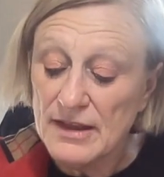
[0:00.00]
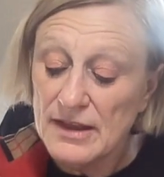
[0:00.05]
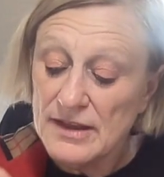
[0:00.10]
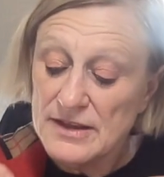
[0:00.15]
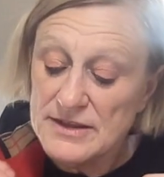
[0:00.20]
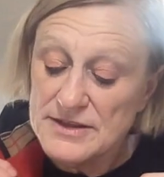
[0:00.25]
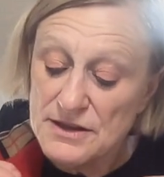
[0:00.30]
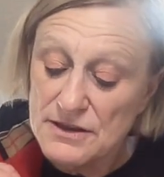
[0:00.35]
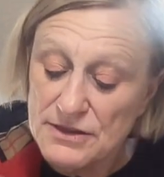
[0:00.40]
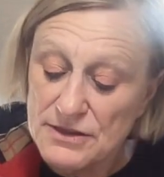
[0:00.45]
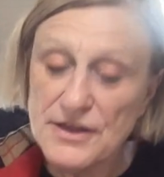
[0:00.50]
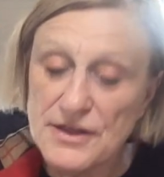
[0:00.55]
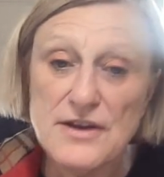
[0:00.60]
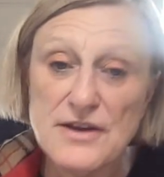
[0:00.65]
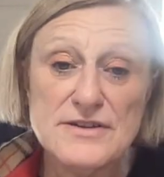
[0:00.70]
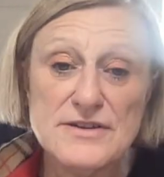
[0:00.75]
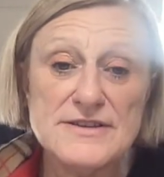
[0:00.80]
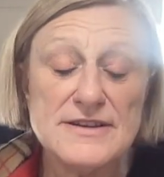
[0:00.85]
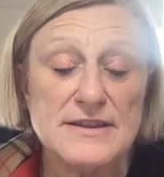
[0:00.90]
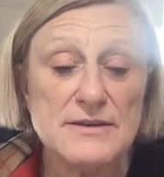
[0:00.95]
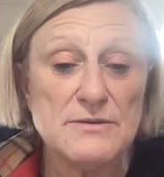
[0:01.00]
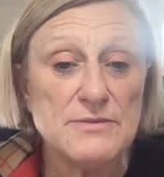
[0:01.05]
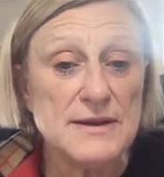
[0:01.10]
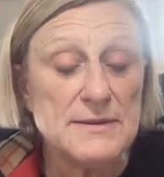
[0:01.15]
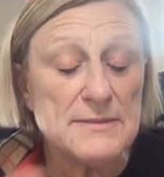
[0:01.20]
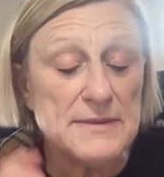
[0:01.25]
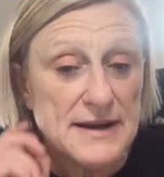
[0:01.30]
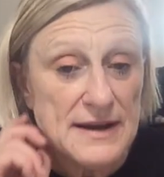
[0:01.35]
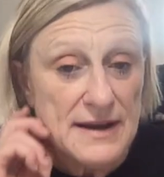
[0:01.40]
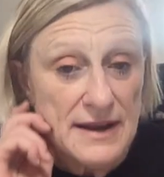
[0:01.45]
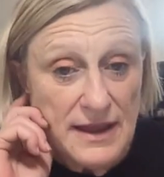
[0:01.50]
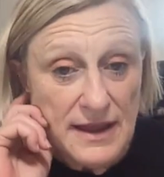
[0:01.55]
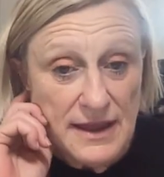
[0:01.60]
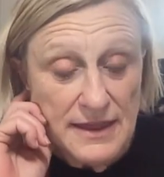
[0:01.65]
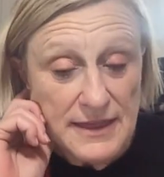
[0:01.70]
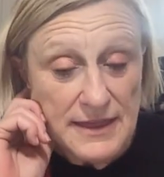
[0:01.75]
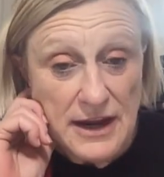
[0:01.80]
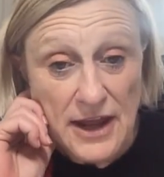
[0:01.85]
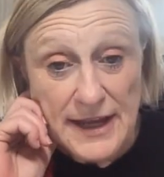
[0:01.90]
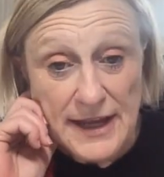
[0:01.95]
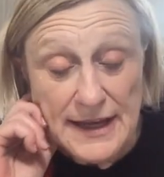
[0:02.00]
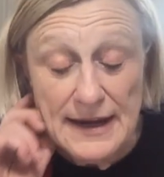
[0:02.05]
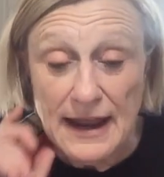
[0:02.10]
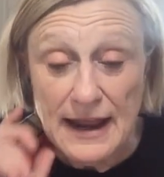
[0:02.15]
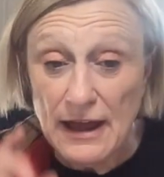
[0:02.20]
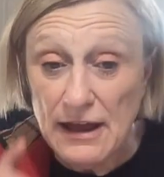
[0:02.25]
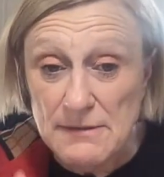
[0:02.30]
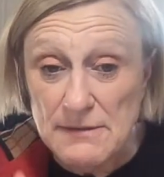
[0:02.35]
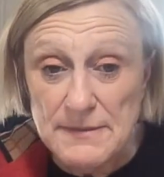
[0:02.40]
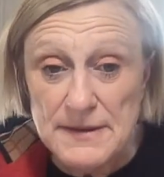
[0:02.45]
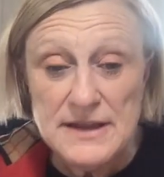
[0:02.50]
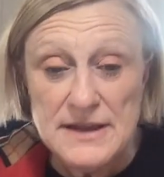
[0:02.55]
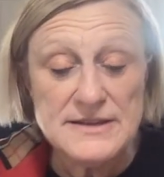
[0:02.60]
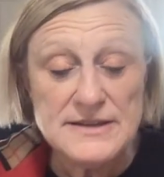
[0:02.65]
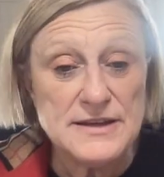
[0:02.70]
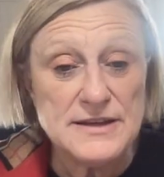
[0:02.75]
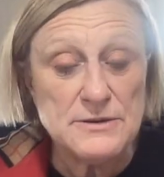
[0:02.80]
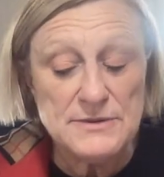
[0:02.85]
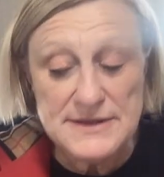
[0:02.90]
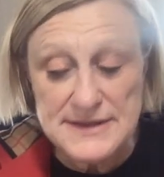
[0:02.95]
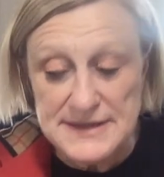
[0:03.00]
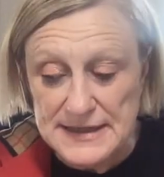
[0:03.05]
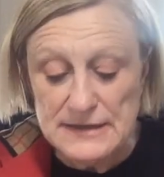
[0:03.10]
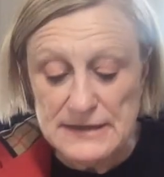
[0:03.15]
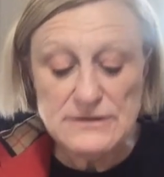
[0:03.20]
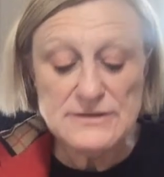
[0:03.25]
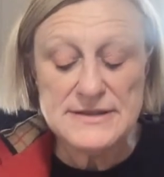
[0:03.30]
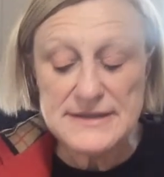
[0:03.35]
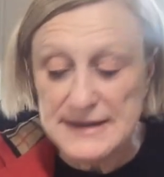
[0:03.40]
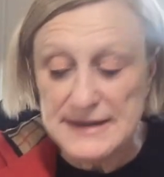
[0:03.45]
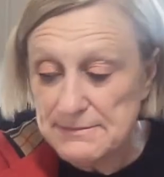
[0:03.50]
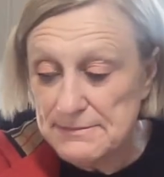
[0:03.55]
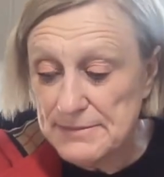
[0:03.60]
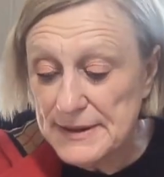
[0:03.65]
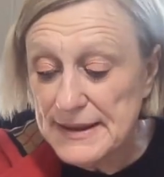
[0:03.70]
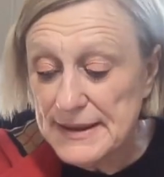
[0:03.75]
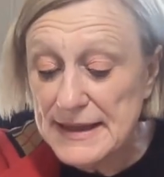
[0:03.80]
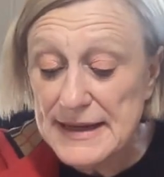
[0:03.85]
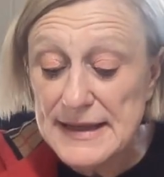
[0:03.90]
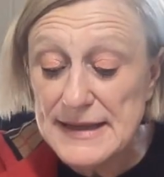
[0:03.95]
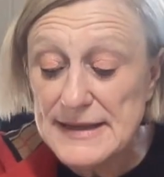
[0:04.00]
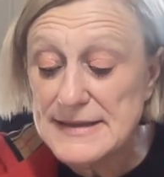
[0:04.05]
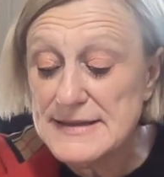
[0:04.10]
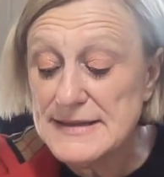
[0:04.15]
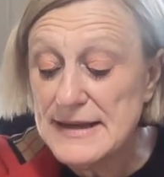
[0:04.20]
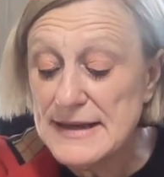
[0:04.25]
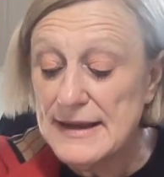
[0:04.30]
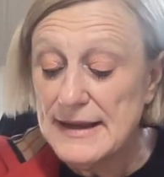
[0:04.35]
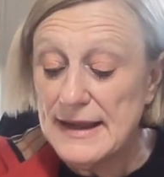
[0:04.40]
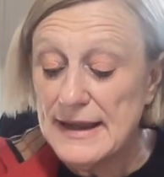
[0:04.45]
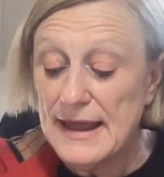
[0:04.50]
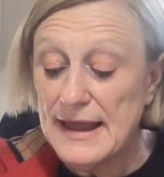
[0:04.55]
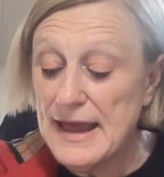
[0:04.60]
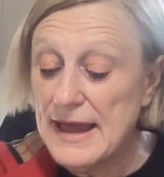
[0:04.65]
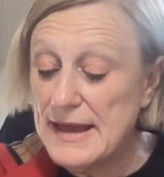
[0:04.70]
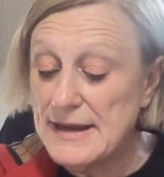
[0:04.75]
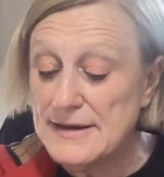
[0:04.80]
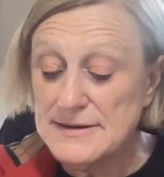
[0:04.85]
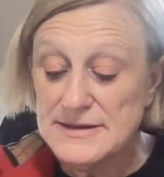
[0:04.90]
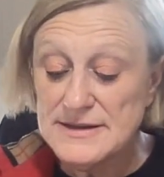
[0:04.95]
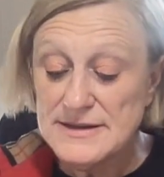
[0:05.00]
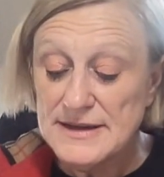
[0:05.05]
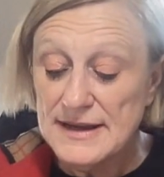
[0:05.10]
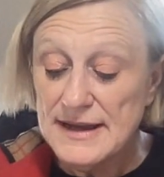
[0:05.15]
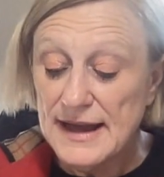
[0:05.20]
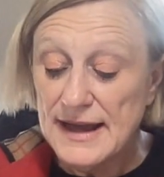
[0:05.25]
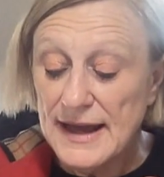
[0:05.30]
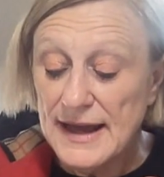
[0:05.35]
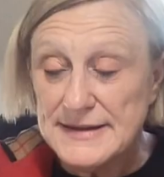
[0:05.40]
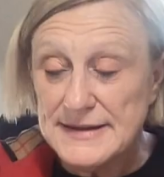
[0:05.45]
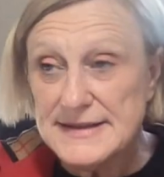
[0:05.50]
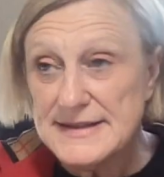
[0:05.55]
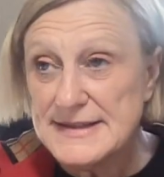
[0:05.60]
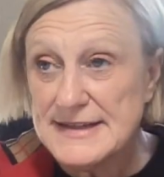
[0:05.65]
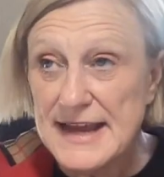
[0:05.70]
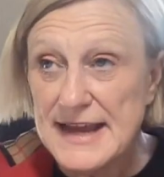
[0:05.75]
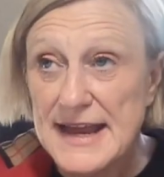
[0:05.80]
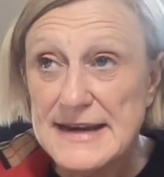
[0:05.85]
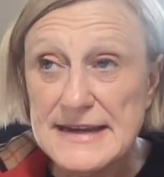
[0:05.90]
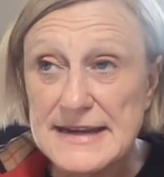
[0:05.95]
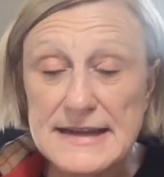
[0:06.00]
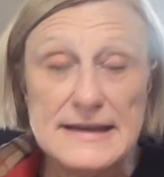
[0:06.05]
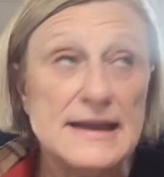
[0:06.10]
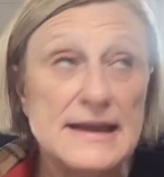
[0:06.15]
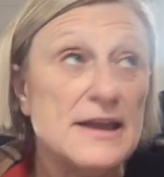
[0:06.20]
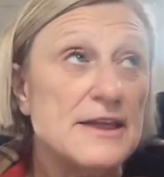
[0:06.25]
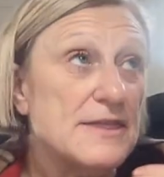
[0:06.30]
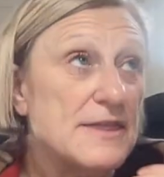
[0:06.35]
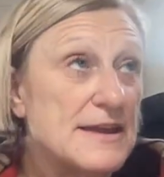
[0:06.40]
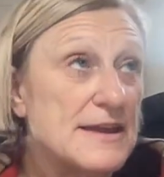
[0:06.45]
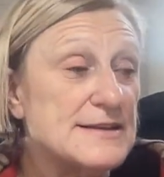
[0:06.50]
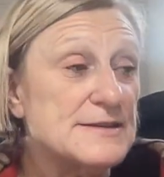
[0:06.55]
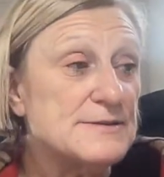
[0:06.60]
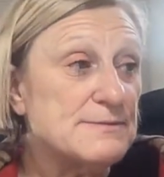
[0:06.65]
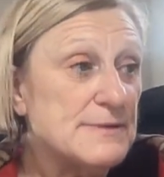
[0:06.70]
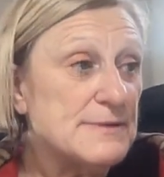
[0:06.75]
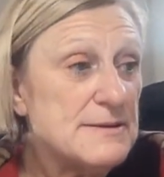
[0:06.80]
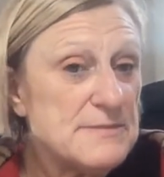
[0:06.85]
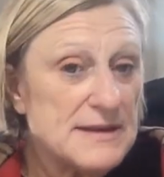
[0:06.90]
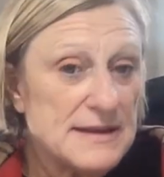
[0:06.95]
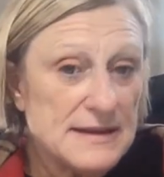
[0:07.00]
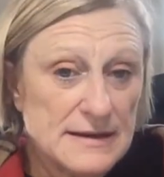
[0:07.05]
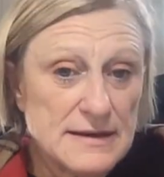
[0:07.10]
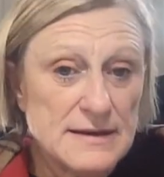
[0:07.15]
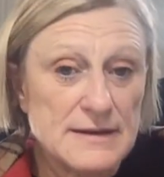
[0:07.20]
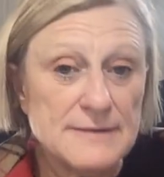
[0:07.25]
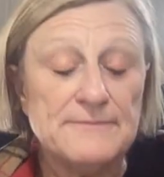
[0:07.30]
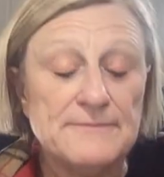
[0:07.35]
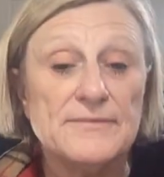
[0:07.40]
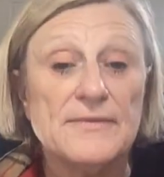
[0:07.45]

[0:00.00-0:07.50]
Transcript: So those are the women that I can help. So with skills and abilities and understanding these women